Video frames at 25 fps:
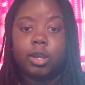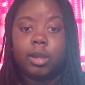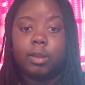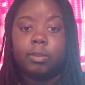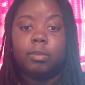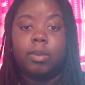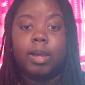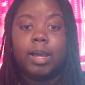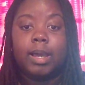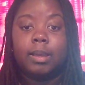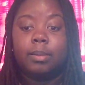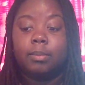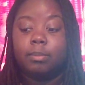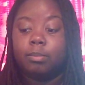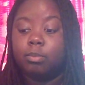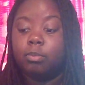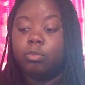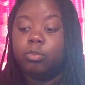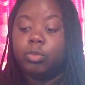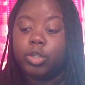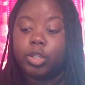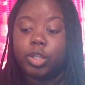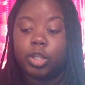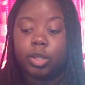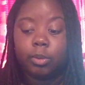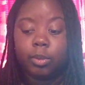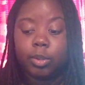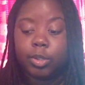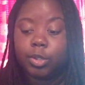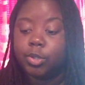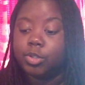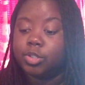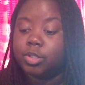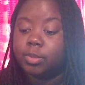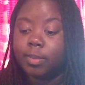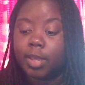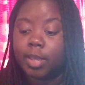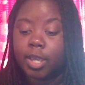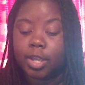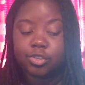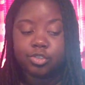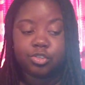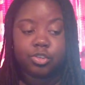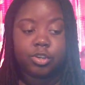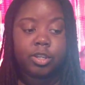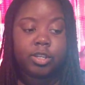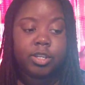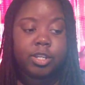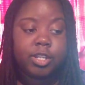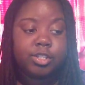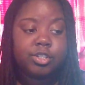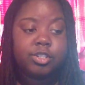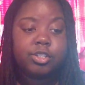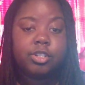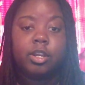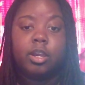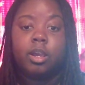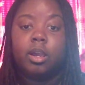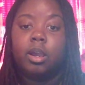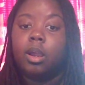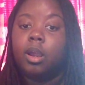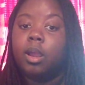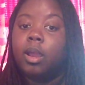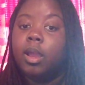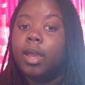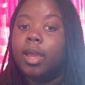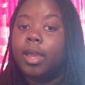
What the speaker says: I'm you know, going to use some extra conditioner,